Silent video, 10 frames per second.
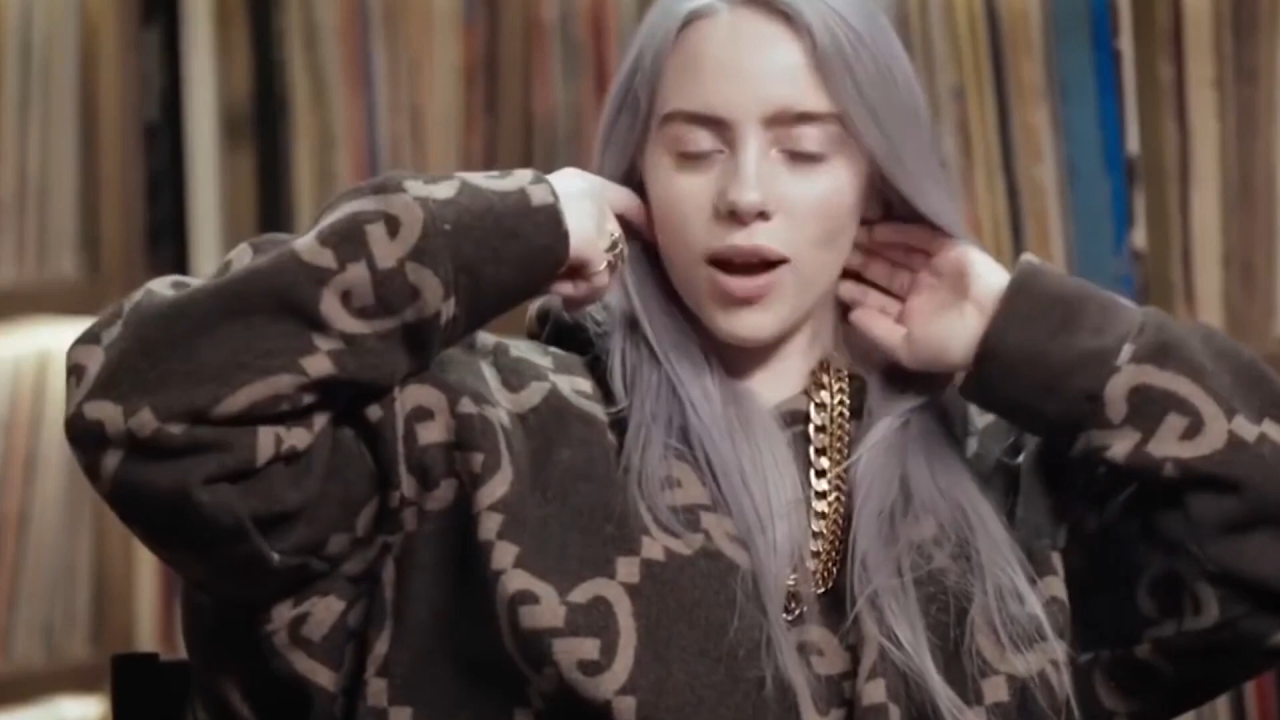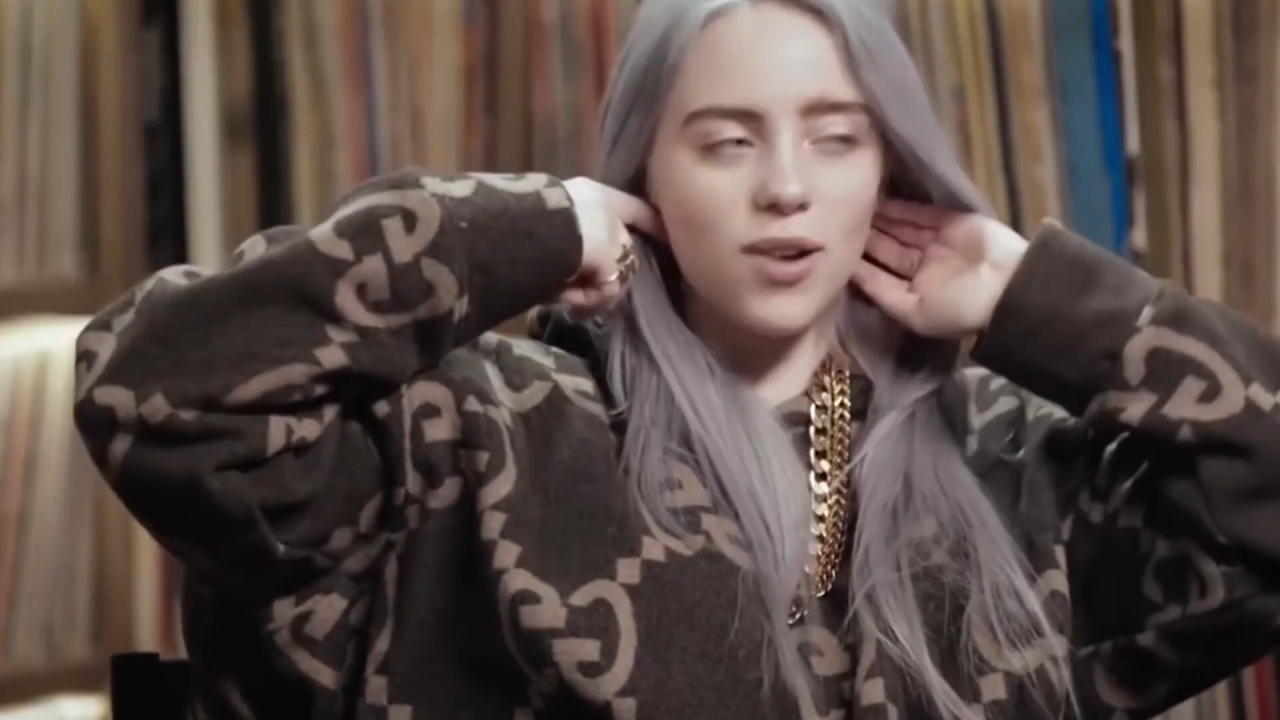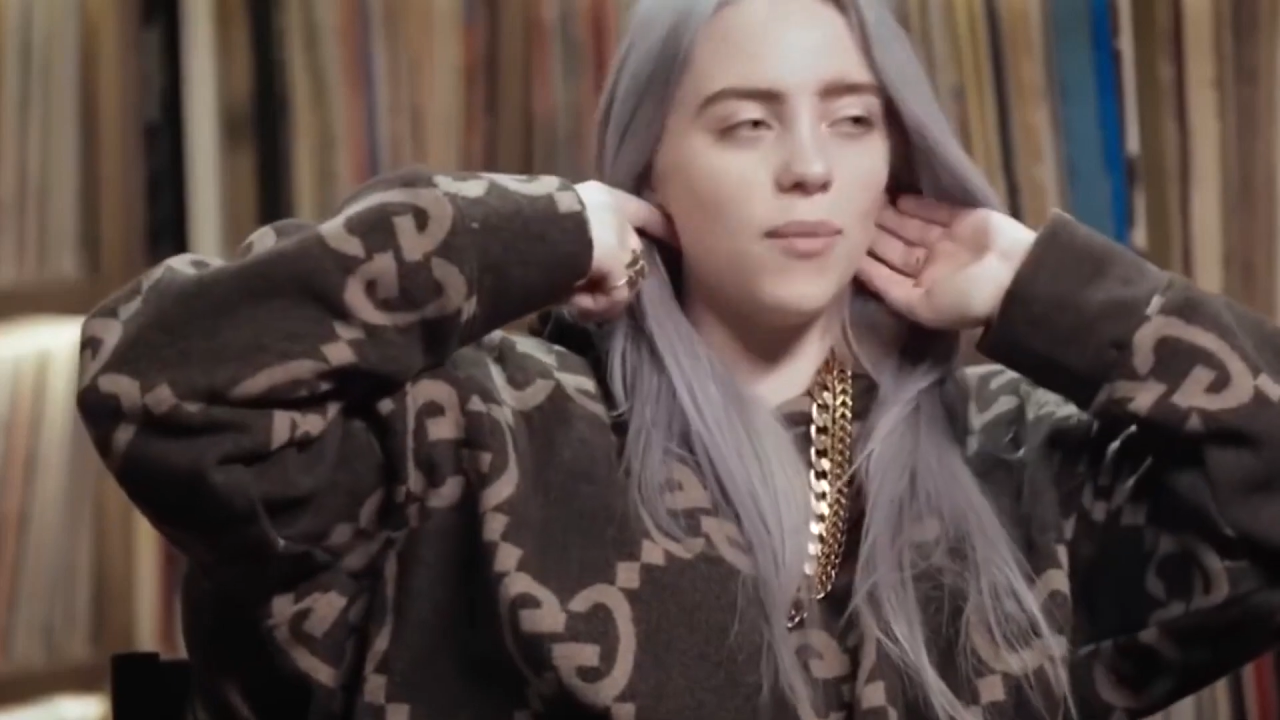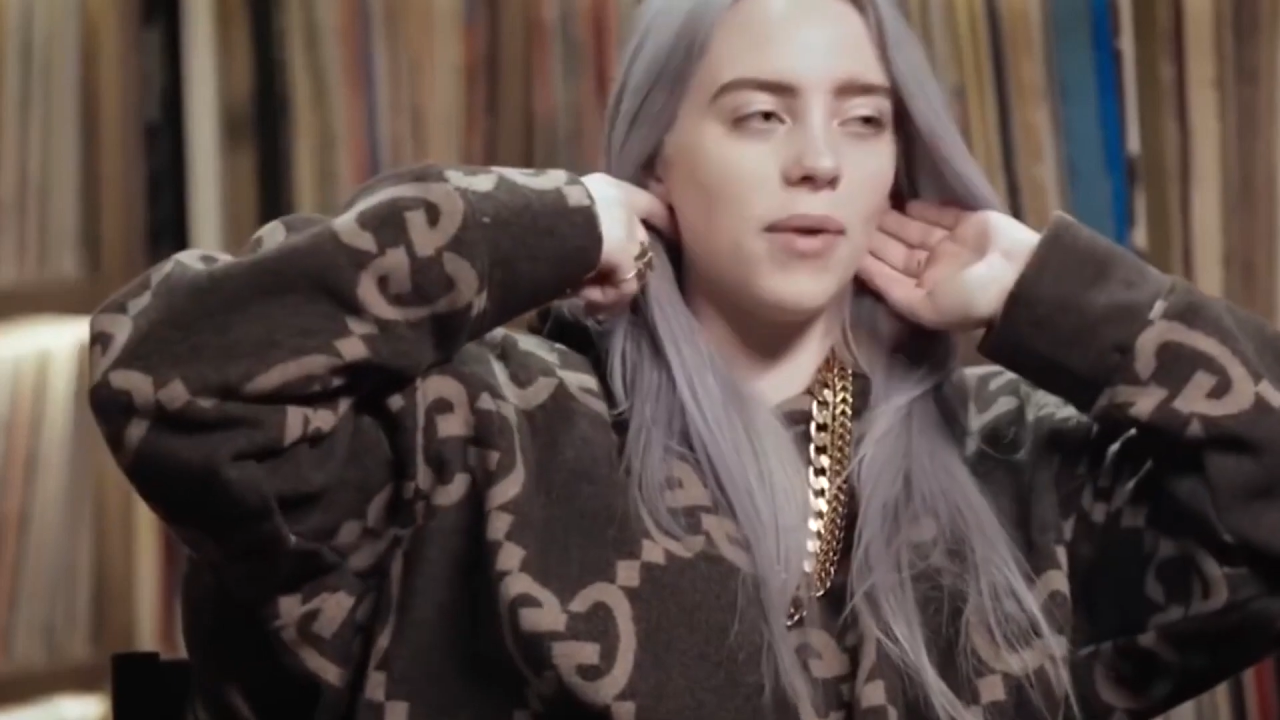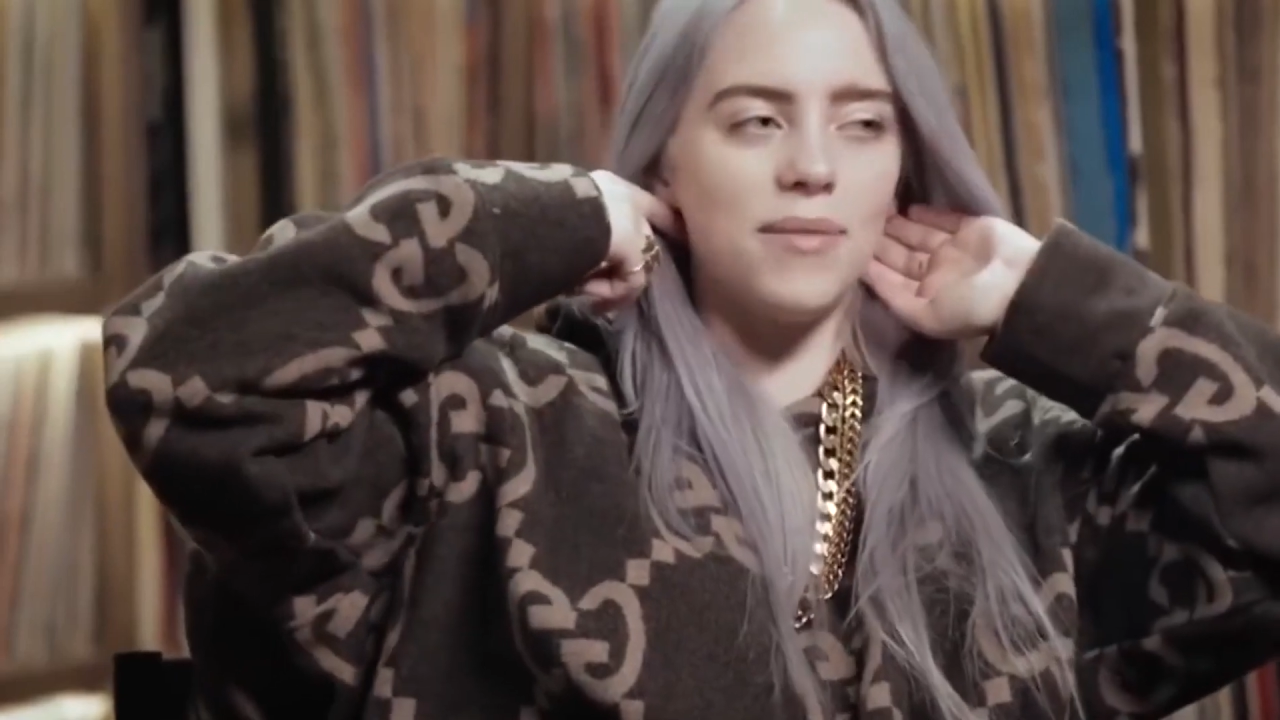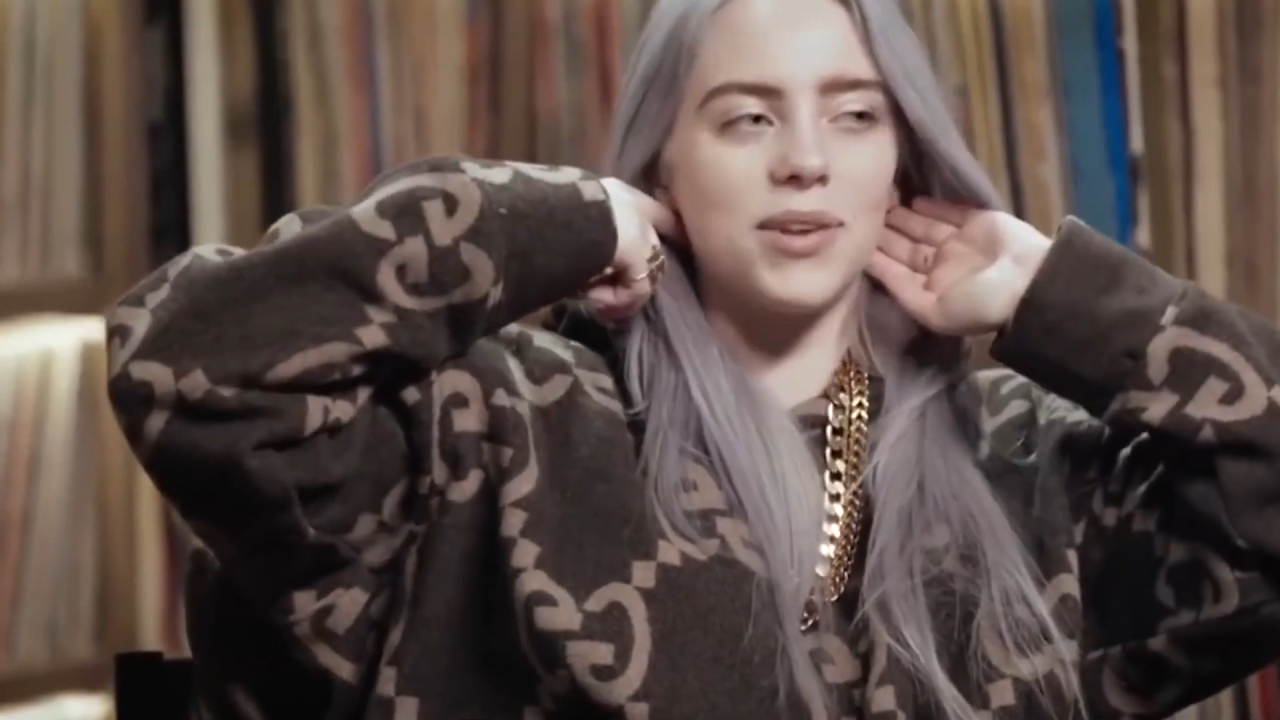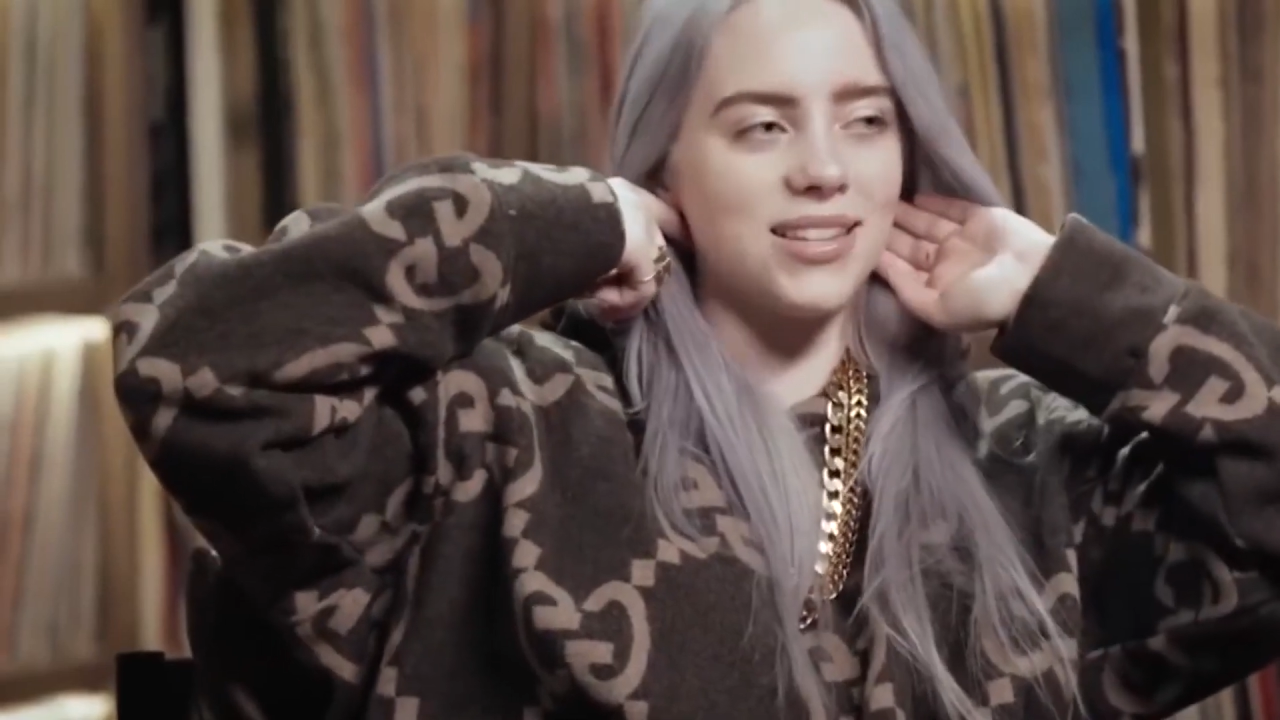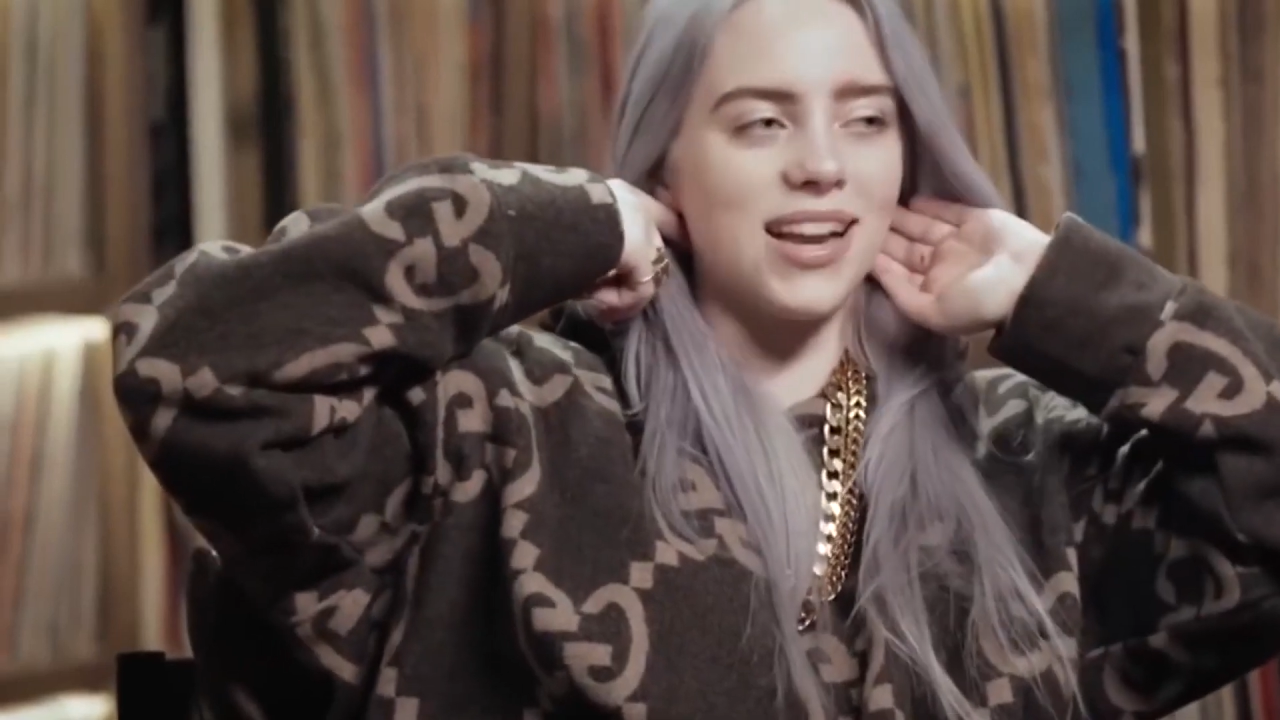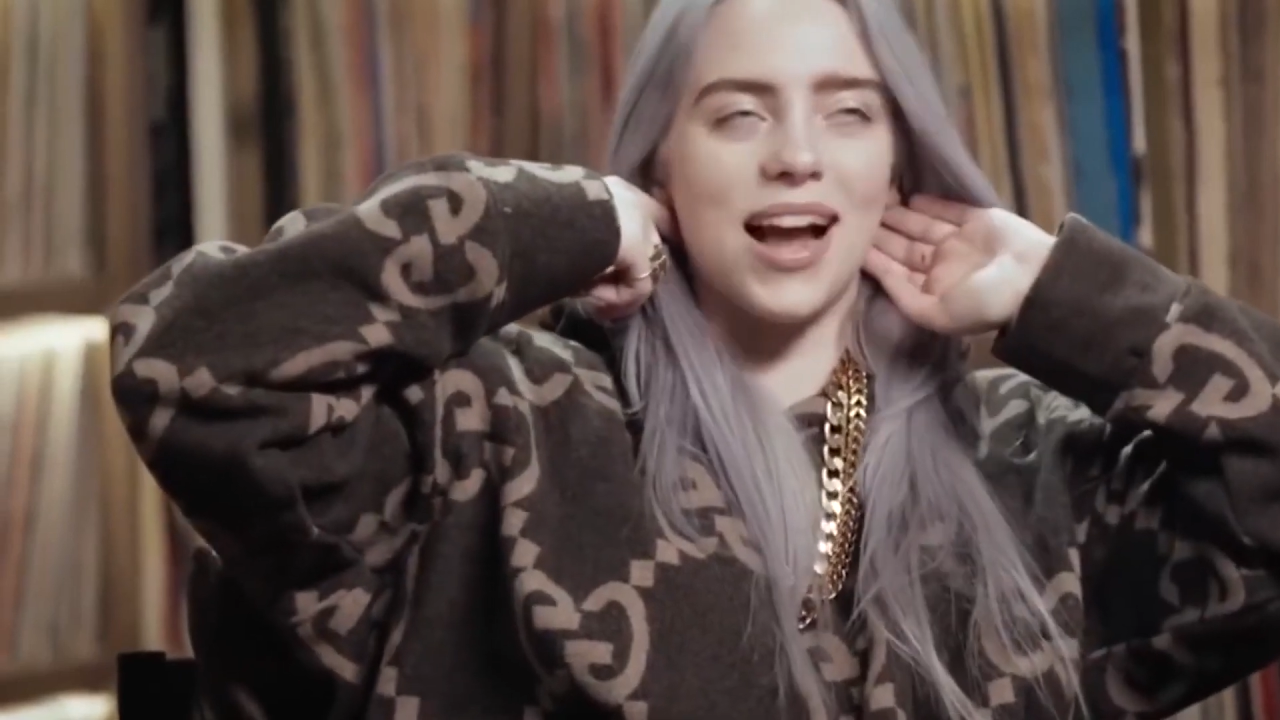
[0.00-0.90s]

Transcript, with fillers: Hey everyone,